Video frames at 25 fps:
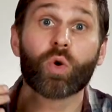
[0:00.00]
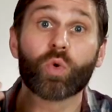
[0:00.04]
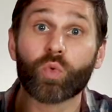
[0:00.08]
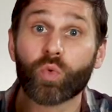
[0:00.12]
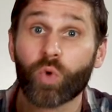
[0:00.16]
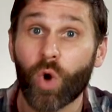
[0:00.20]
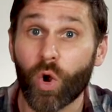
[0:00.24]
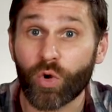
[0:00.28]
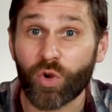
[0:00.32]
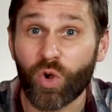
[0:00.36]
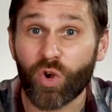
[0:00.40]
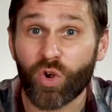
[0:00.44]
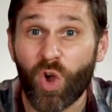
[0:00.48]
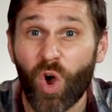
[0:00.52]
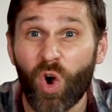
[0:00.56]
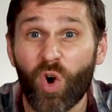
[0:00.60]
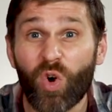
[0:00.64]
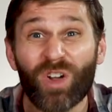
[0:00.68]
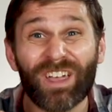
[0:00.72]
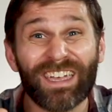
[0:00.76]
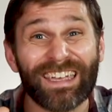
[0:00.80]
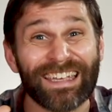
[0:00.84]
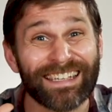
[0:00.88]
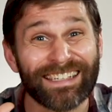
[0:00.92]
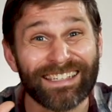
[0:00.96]

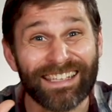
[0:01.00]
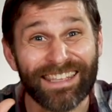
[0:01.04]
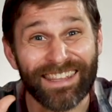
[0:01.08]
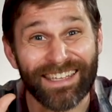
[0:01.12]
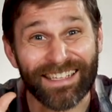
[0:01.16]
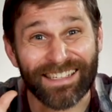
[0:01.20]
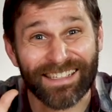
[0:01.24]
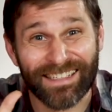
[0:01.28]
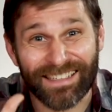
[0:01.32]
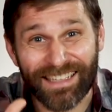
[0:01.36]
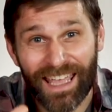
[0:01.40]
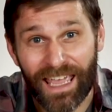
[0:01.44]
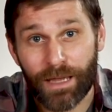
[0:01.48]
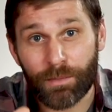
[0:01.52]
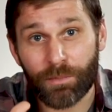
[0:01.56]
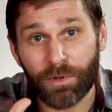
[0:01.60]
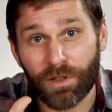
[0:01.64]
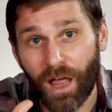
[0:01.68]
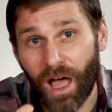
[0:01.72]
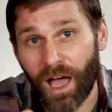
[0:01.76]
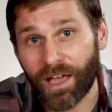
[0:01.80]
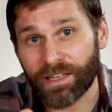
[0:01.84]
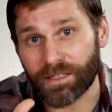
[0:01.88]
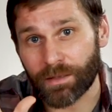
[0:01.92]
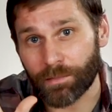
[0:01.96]
Roudoukou is in the
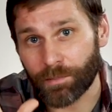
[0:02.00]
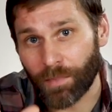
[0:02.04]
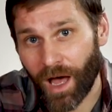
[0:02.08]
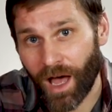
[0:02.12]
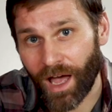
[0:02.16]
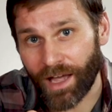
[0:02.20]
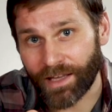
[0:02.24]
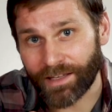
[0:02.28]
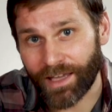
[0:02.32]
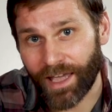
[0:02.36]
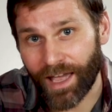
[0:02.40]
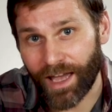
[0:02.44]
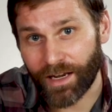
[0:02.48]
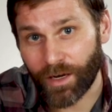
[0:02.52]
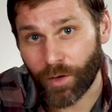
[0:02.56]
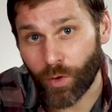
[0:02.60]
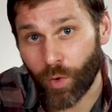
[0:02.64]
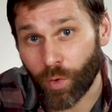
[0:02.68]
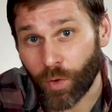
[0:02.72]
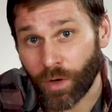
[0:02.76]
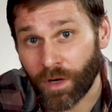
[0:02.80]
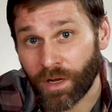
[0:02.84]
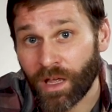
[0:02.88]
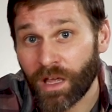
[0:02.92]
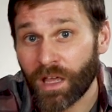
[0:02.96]
stabilize and bind
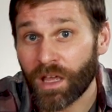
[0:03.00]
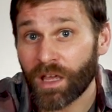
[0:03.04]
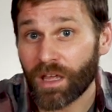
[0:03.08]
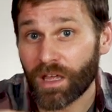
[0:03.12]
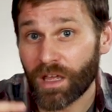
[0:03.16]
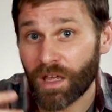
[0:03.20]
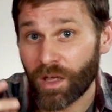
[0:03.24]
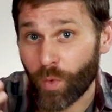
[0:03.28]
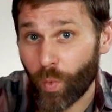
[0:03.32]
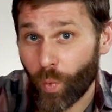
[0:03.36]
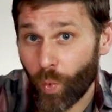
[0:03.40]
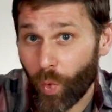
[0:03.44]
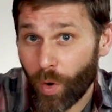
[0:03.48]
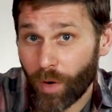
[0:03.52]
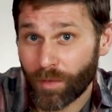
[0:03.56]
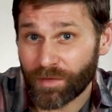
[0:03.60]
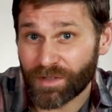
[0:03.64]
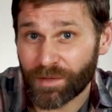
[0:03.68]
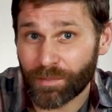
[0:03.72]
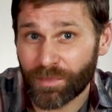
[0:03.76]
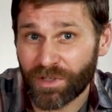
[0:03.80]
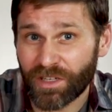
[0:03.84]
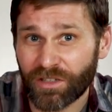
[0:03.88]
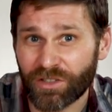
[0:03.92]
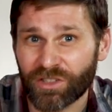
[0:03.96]
category. It warms
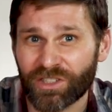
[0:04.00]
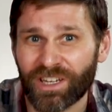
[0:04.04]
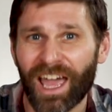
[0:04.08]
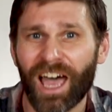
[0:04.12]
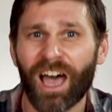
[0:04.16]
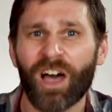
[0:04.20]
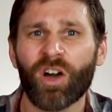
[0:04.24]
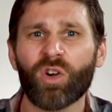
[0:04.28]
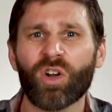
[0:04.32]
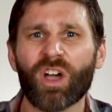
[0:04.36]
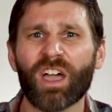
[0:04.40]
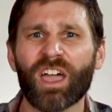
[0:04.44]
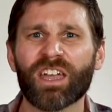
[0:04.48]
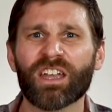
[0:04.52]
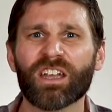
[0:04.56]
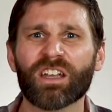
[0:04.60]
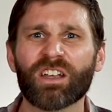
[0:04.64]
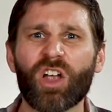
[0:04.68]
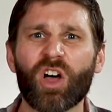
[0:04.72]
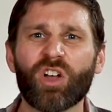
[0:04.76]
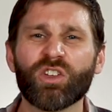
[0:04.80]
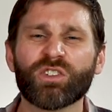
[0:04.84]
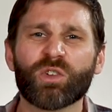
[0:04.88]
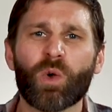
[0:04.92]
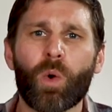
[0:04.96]
the middle jiao and
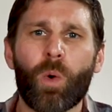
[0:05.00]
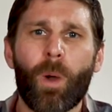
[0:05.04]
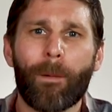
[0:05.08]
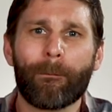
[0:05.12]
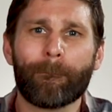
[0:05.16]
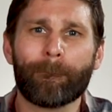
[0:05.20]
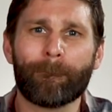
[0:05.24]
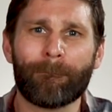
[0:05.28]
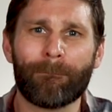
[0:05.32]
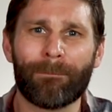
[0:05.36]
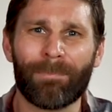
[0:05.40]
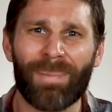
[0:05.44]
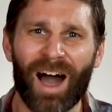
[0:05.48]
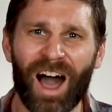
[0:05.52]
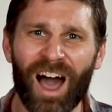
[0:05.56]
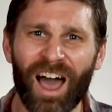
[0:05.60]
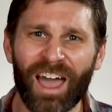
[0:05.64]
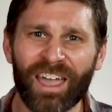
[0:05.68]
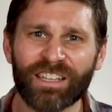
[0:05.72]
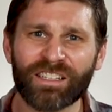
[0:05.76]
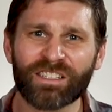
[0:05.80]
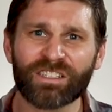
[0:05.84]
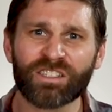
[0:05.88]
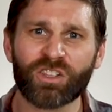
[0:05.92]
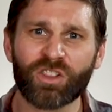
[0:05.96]
it also
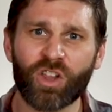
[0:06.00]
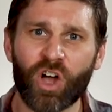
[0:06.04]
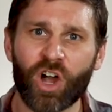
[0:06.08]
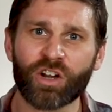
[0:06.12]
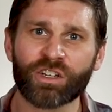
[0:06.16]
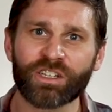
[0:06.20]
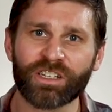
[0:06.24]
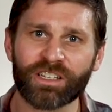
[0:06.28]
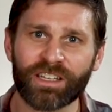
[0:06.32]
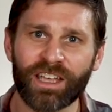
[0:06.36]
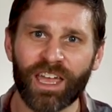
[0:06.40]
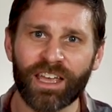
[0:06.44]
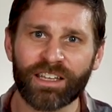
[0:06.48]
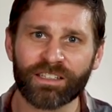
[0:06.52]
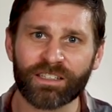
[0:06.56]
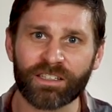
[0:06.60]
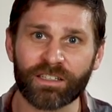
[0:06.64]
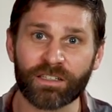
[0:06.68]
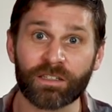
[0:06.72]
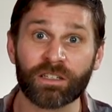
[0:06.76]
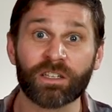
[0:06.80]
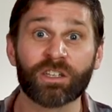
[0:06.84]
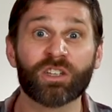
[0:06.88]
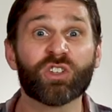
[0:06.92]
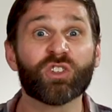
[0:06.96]
binds the large
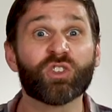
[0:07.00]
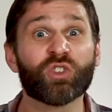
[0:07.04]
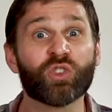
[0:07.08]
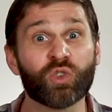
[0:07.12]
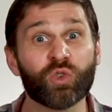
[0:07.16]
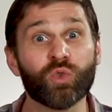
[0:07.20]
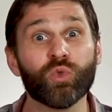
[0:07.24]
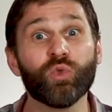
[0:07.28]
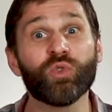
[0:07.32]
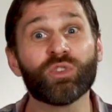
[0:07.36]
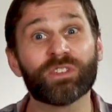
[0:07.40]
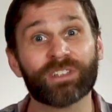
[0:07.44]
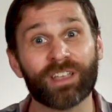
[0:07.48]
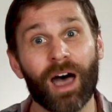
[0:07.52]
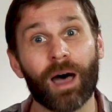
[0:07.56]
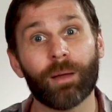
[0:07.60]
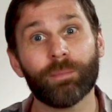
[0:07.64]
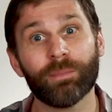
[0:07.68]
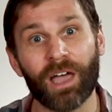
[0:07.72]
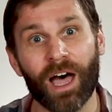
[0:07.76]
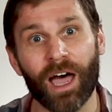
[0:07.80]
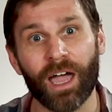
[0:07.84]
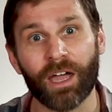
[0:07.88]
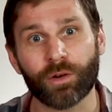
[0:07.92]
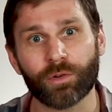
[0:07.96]
intestine to
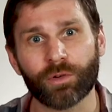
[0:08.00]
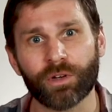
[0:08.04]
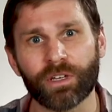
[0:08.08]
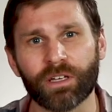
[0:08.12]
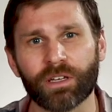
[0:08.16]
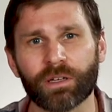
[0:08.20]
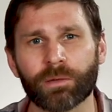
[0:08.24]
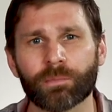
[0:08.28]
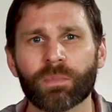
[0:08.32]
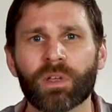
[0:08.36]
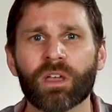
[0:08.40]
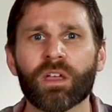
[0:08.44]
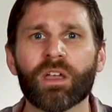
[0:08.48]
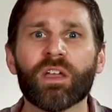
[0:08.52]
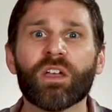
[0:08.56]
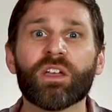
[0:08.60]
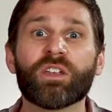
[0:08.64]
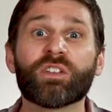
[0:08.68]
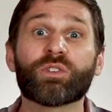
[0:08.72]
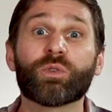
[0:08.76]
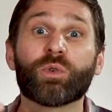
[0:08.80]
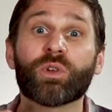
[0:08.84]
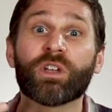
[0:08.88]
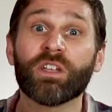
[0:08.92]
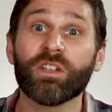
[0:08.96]
stop diarrhea.
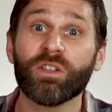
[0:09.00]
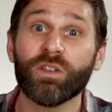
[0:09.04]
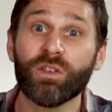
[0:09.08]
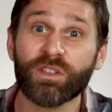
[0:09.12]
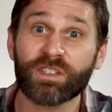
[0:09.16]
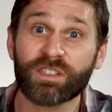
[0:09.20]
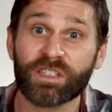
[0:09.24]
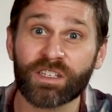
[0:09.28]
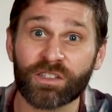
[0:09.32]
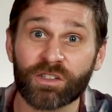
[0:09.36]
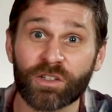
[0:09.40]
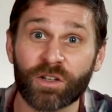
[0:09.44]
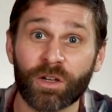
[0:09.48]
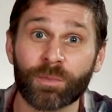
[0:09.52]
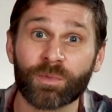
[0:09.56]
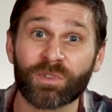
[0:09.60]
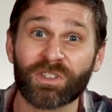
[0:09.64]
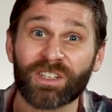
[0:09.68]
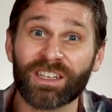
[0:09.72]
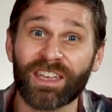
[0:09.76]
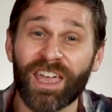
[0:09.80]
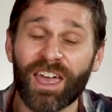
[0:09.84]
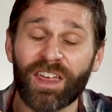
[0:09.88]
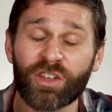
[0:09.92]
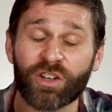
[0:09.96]
So we can use these herbs
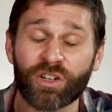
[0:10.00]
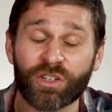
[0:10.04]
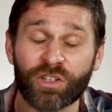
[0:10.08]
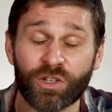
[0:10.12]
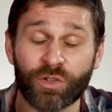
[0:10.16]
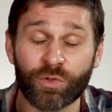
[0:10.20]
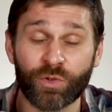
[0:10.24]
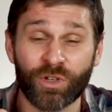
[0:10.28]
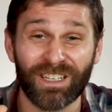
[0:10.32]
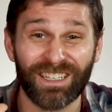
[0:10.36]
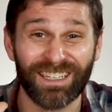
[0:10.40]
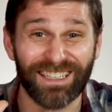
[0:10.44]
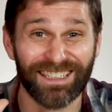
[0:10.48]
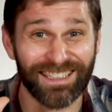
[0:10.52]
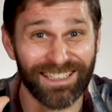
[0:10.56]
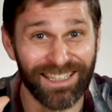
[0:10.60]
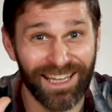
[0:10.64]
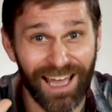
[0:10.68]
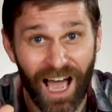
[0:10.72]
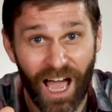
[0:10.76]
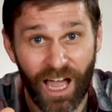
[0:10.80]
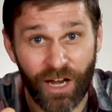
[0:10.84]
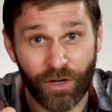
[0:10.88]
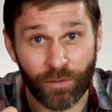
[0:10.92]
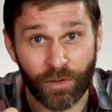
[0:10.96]
together to treat
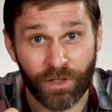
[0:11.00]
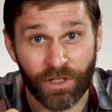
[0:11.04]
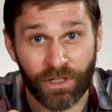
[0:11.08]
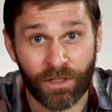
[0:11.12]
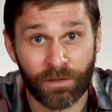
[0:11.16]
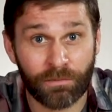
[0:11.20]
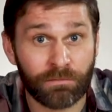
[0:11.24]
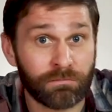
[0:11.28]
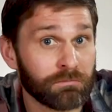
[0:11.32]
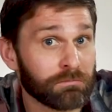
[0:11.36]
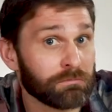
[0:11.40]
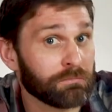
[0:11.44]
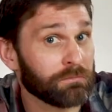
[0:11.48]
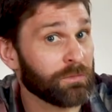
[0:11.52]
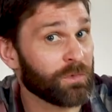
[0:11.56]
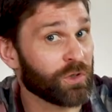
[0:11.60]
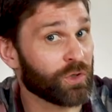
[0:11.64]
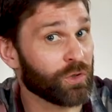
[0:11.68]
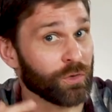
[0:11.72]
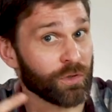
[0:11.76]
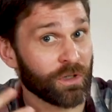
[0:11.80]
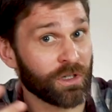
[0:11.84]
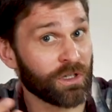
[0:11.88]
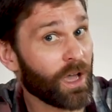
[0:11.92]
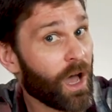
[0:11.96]
diarrhea,
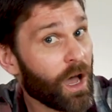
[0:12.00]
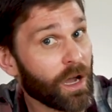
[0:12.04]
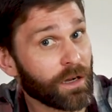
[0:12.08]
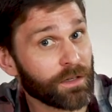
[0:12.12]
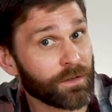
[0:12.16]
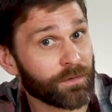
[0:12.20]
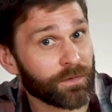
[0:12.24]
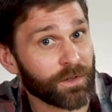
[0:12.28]
due to yang